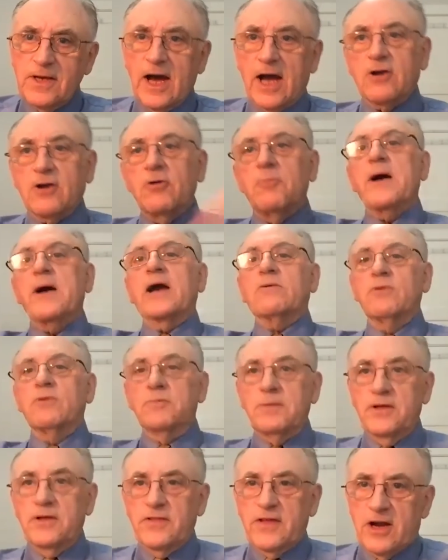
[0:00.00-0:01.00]
and Quebec
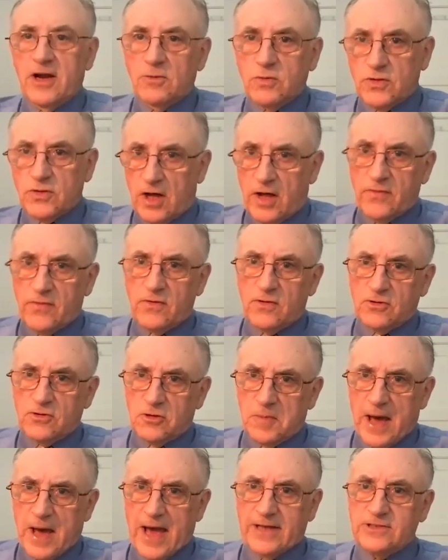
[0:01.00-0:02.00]
would be there with other
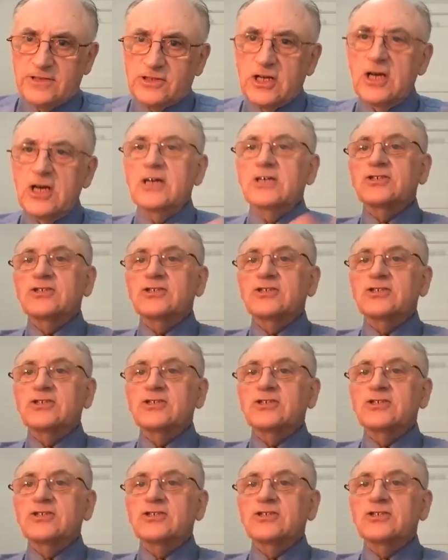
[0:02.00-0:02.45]
demands.